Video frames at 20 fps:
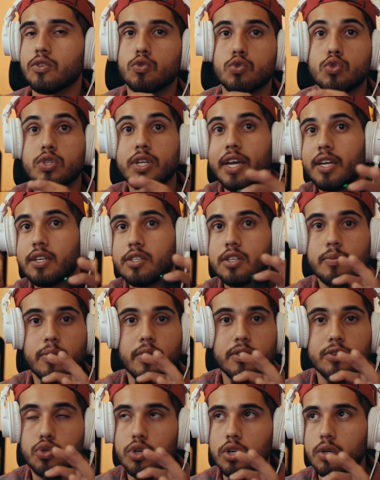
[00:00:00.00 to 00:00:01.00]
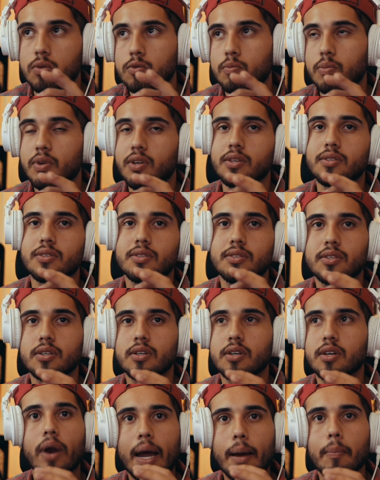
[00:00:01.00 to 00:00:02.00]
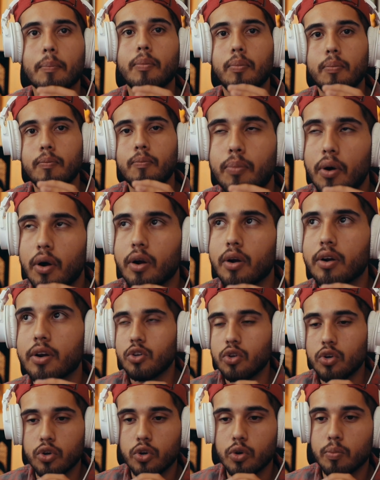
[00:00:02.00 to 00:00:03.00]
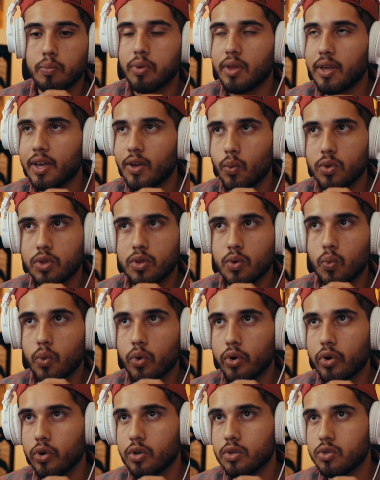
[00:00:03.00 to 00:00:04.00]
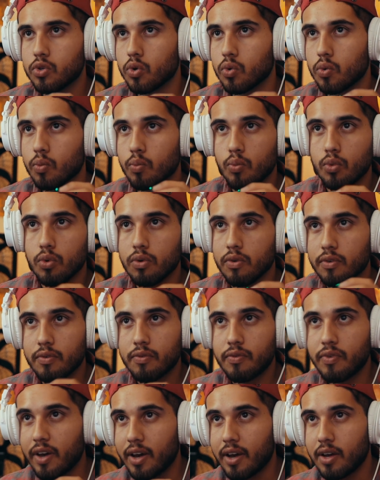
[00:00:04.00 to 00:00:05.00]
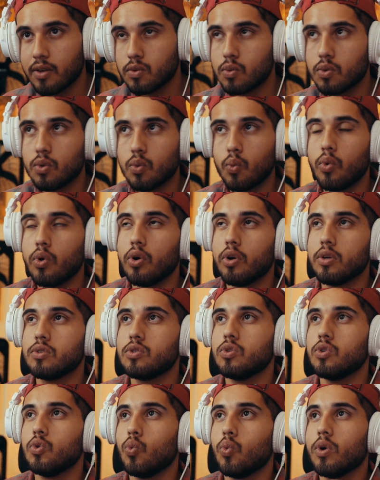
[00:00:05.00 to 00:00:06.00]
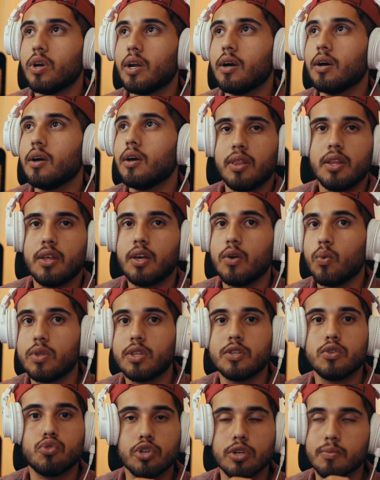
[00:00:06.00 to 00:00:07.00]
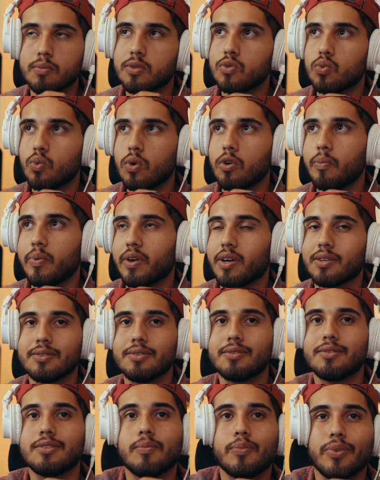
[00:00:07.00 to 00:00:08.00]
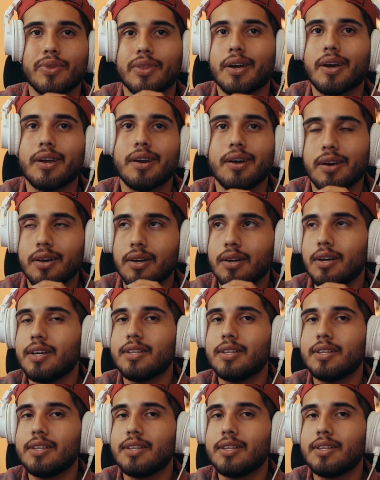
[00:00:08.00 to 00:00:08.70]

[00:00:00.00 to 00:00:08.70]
to change up the drums because it's a rap part. You know, you're playing with the words, you're moving fast with the words, so you wanna play with the drums as well because it's something that kind of